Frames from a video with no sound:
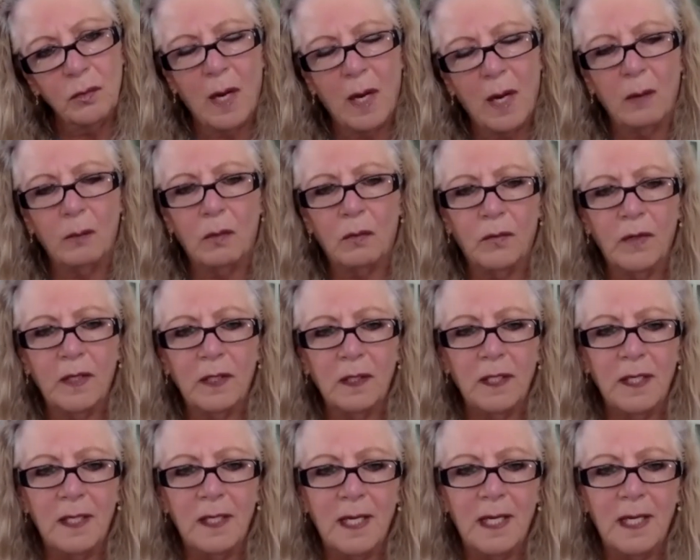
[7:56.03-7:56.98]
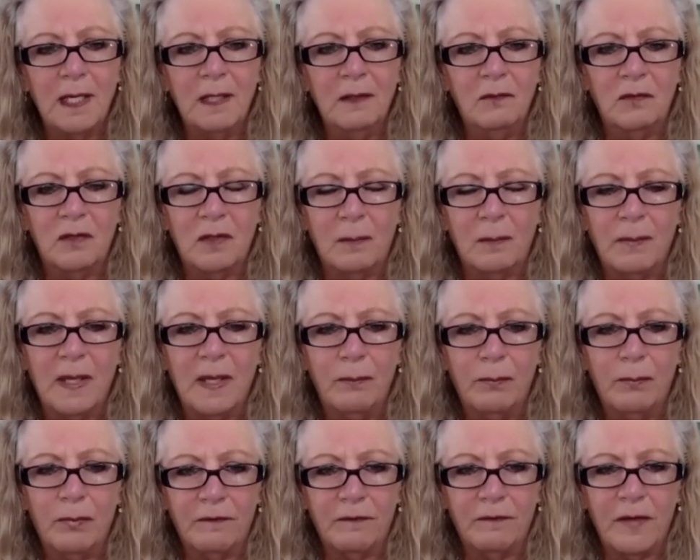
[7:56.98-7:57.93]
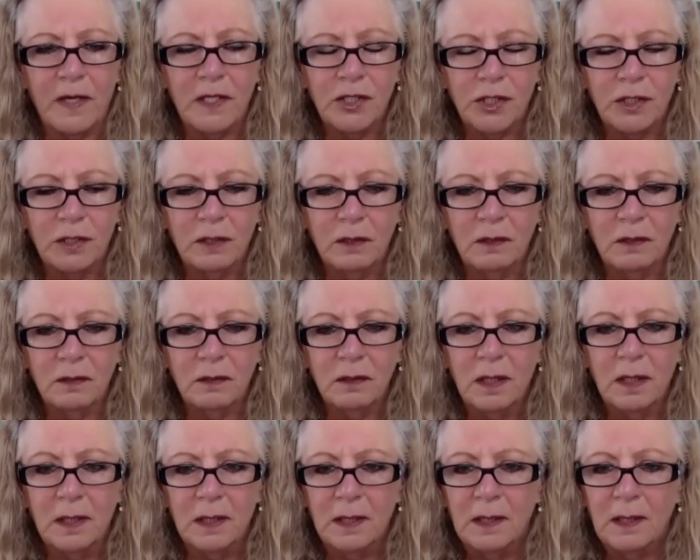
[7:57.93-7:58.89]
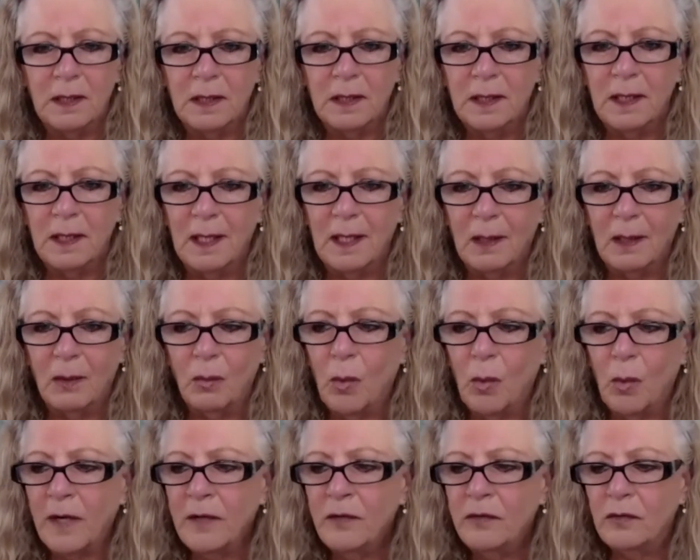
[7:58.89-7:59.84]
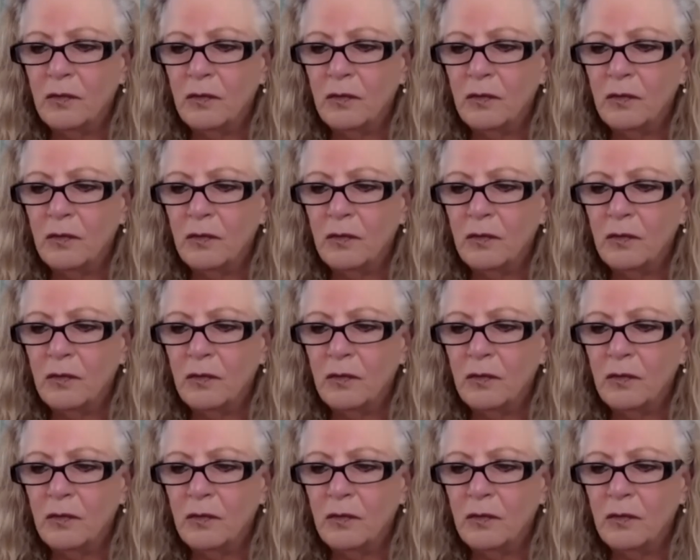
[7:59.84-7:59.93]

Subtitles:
how it really needs to be professional. One Zoom